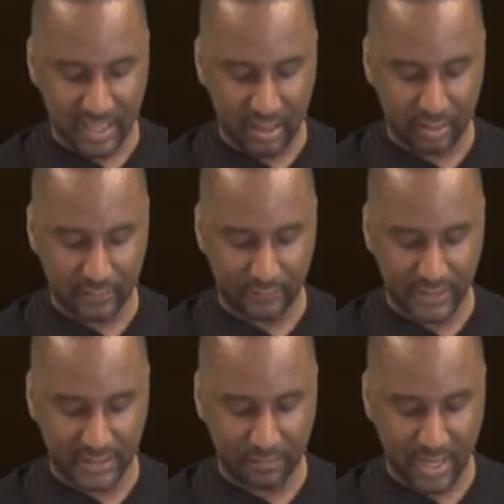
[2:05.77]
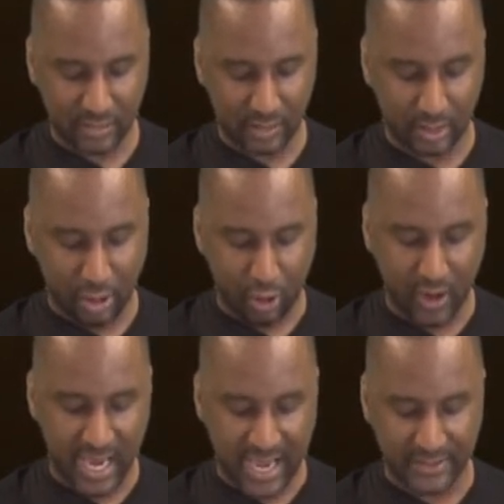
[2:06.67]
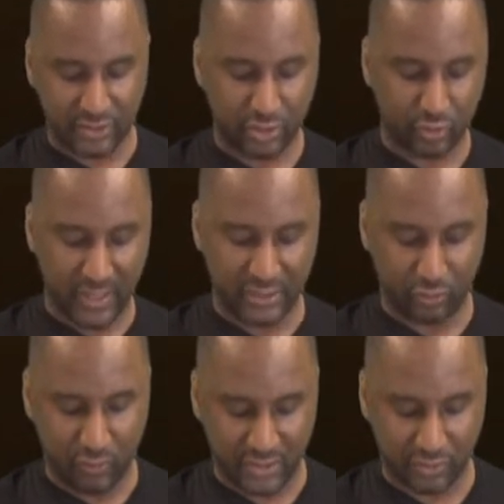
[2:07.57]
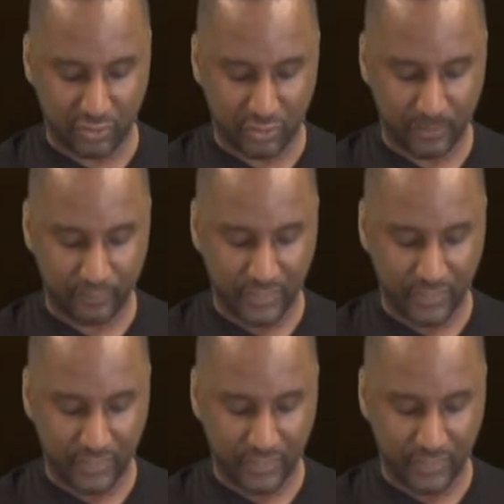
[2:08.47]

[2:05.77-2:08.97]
and are convicted by the law as transgressors.